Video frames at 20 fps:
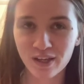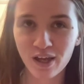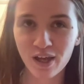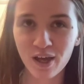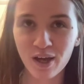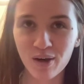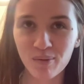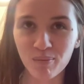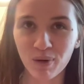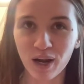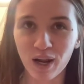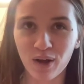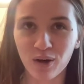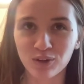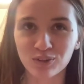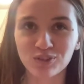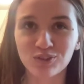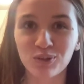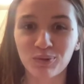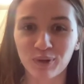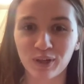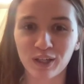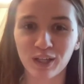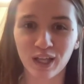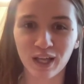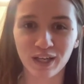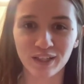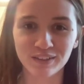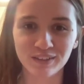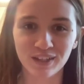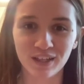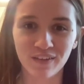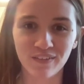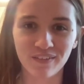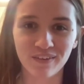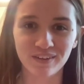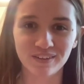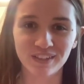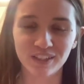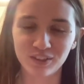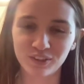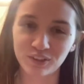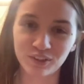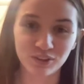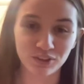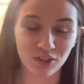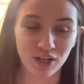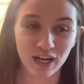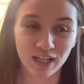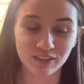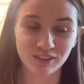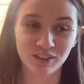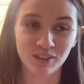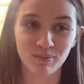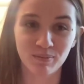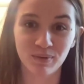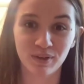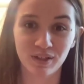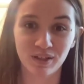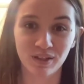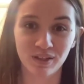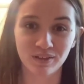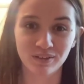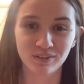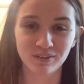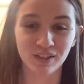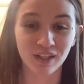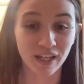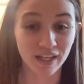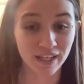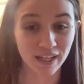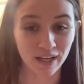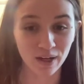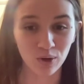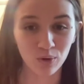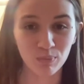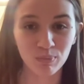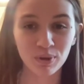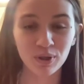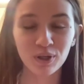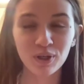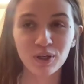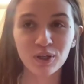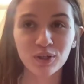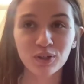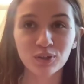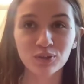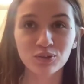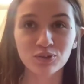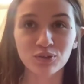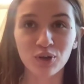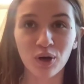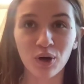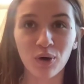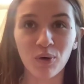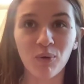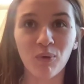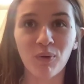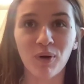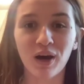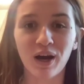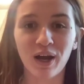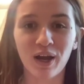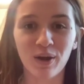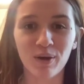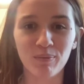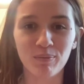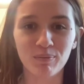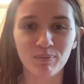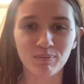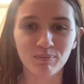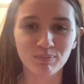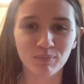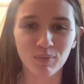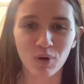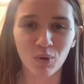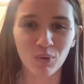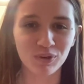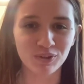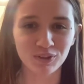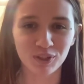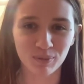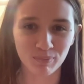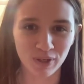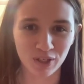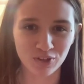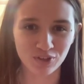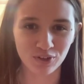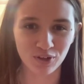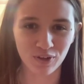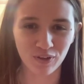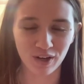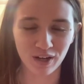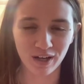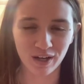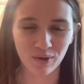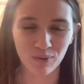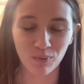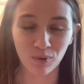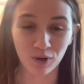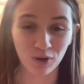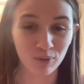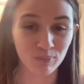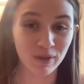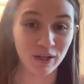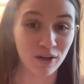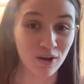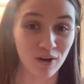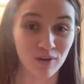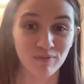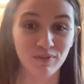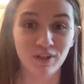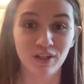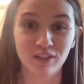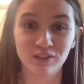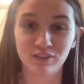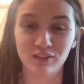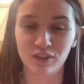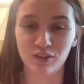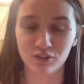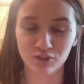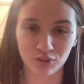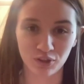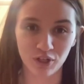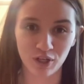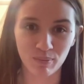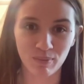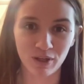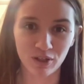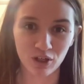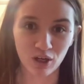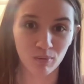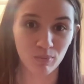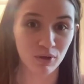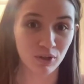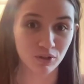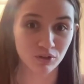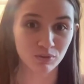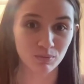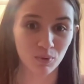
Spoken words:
I also realize that the teachers are asking me to help. So I'm always going to make sure that I work on my confidence and asserting my dominance more.